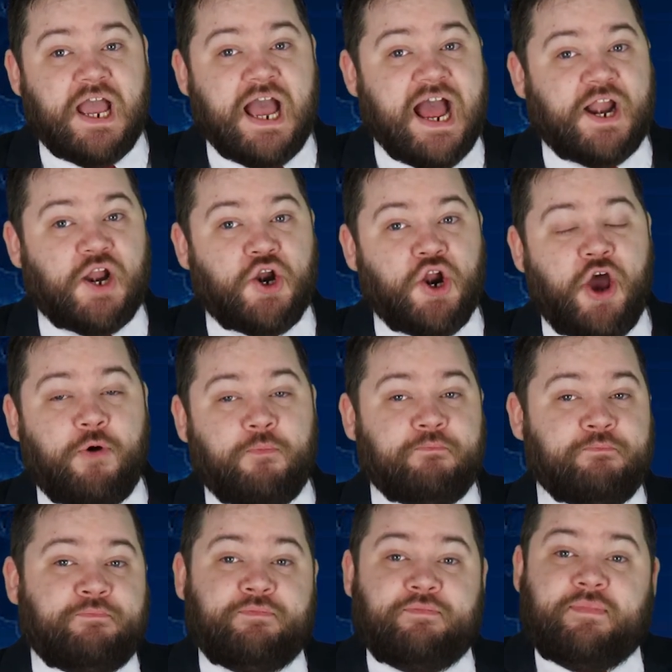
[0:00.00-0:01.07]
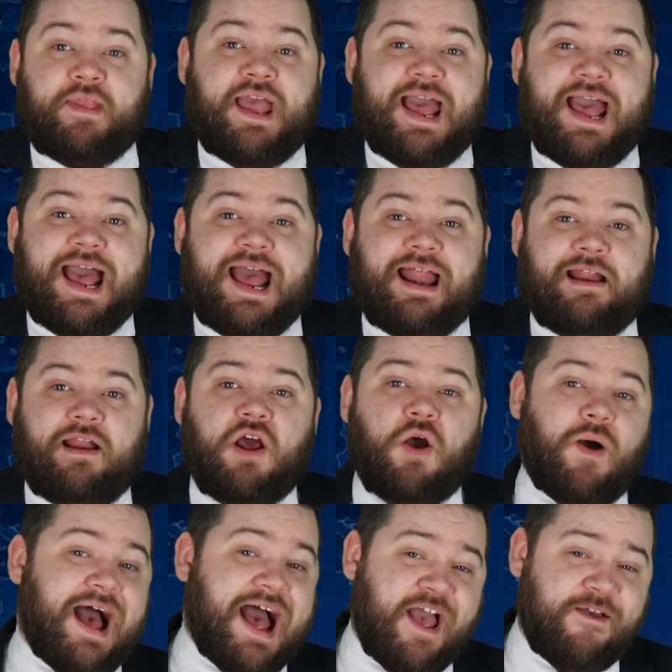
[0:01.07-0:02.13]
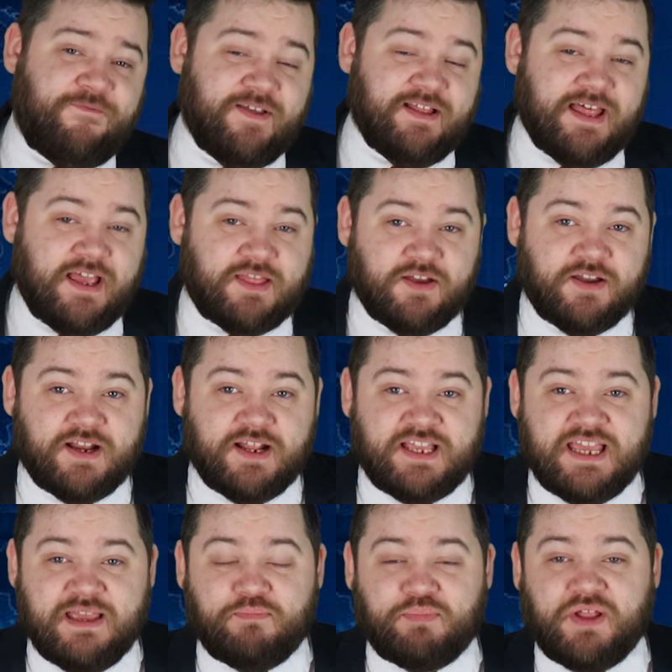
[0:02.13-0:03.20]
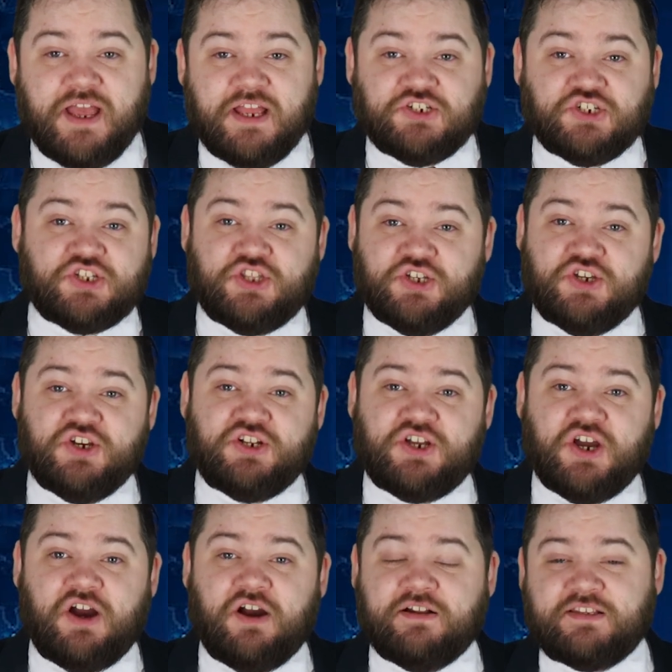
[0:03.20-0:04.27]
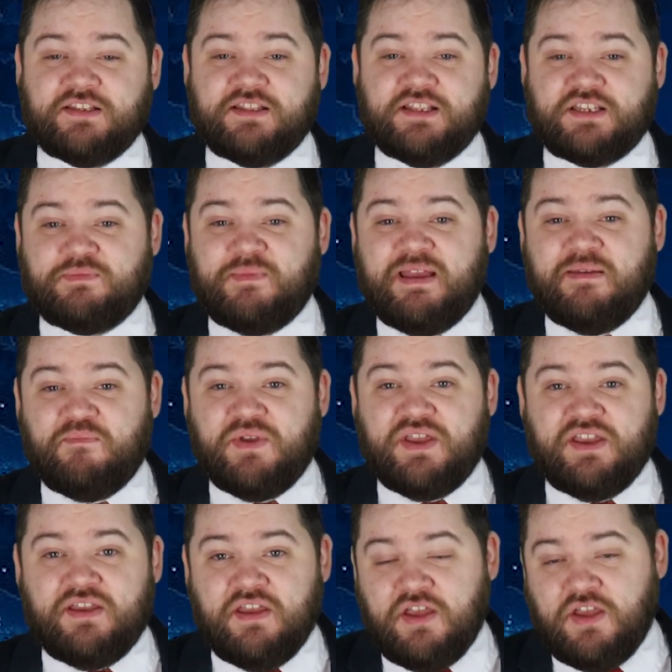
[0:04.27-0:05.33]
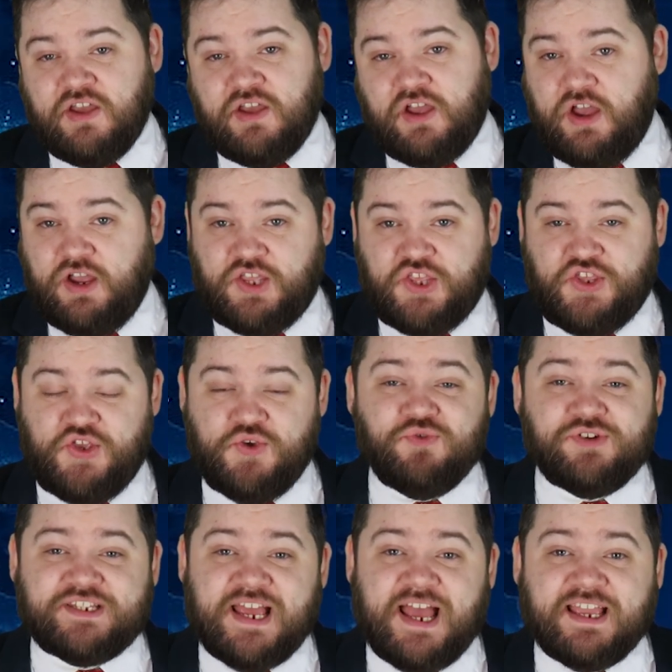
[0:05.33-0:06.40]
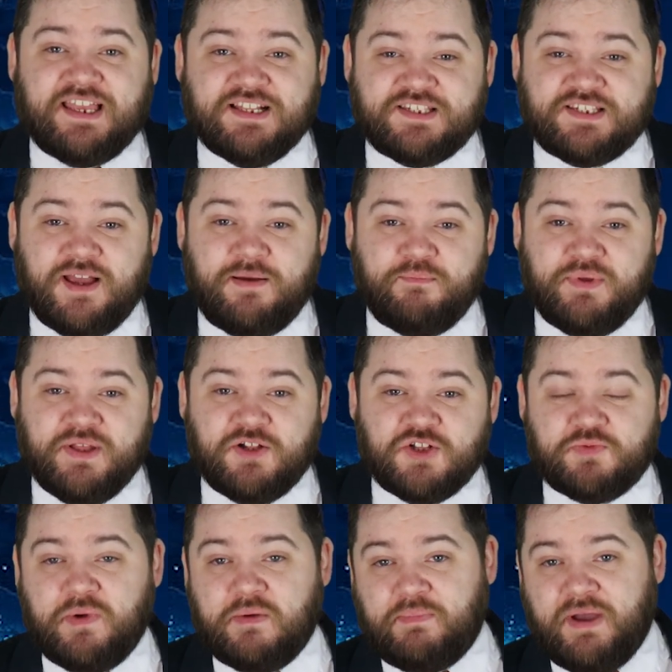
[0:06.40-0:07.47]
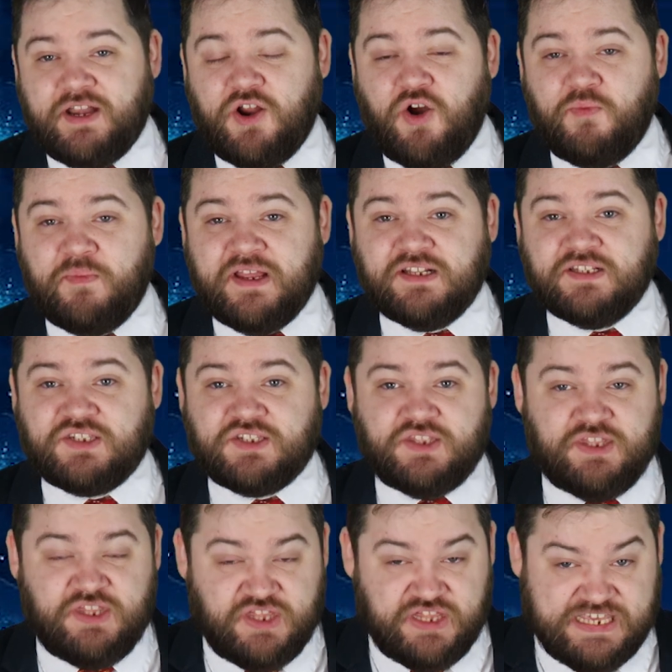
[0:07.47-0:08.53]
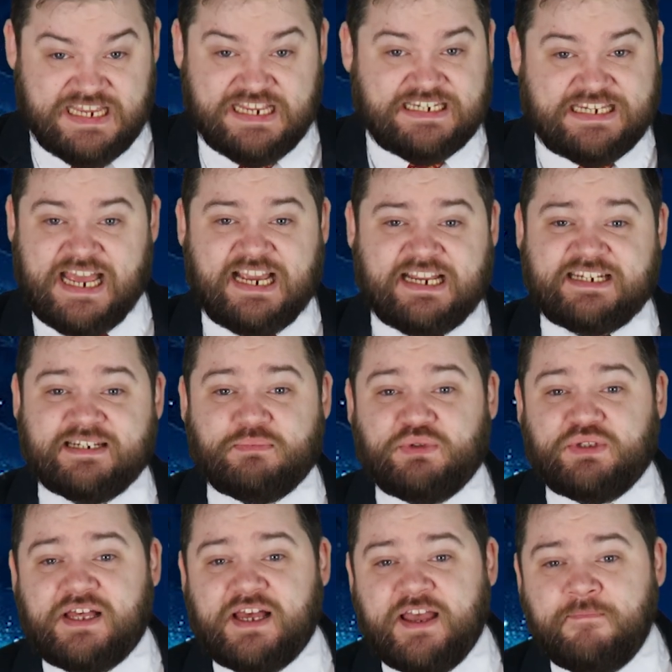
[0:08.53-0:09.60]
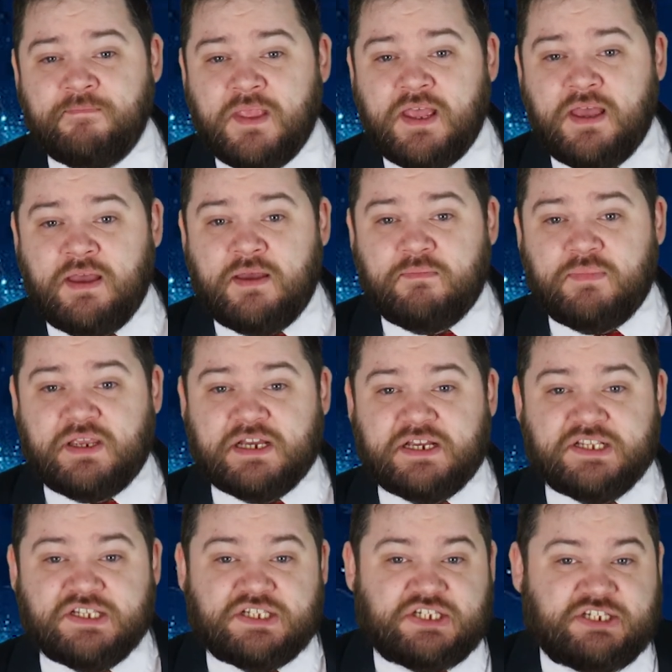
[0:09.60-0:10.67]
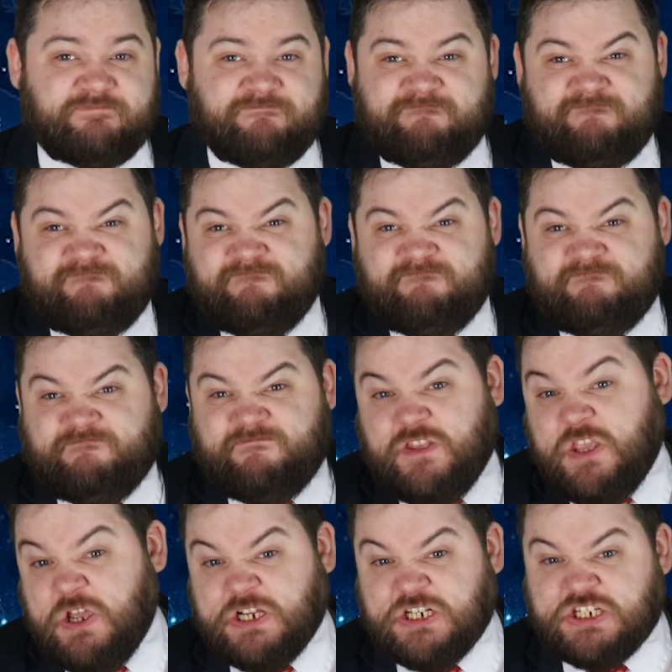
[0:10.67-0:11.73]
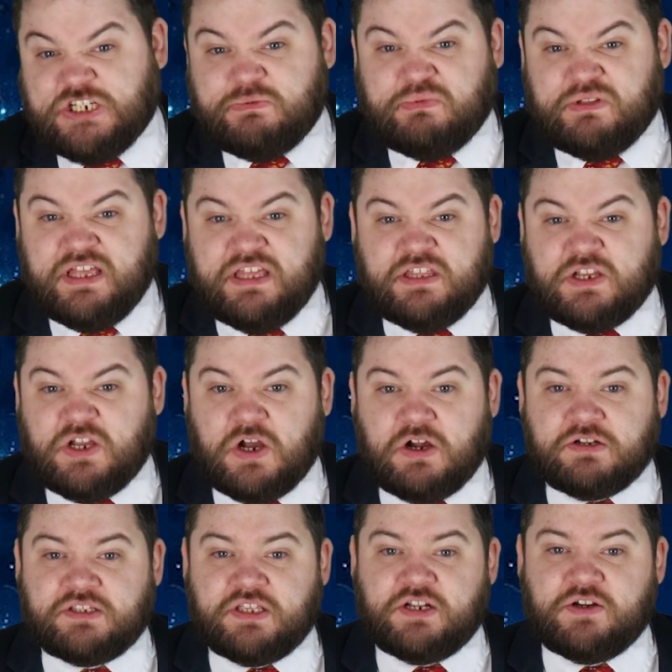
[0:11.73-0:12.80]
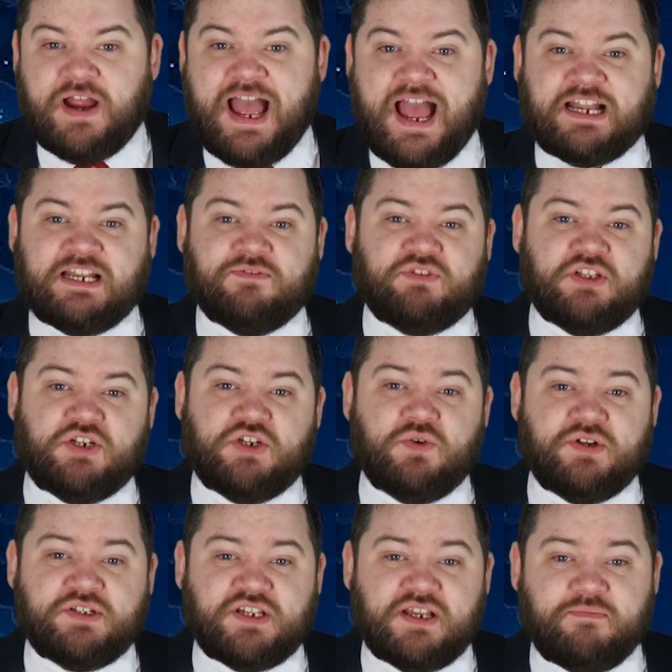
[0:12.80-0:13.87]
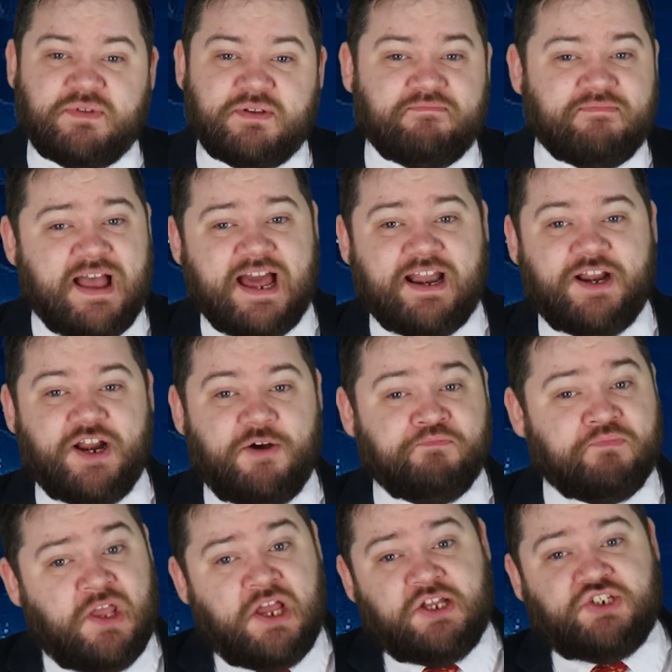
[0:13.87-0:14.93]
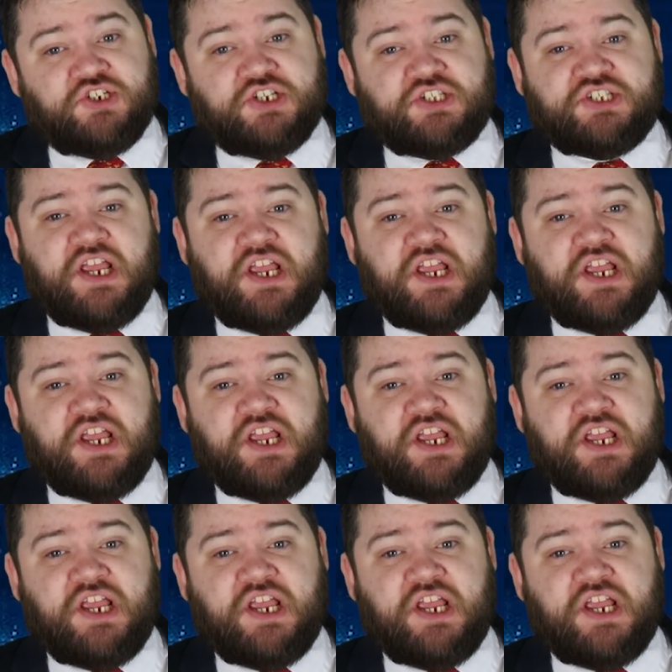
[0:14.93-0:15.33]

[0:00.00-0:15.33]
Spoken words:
I don't know. I feel like they're gonna keep playing just the good cards, and this might be a cute tech in some builds, but by no means the tech to play, because you can just play the cards that are actively doing something? I don't know. Just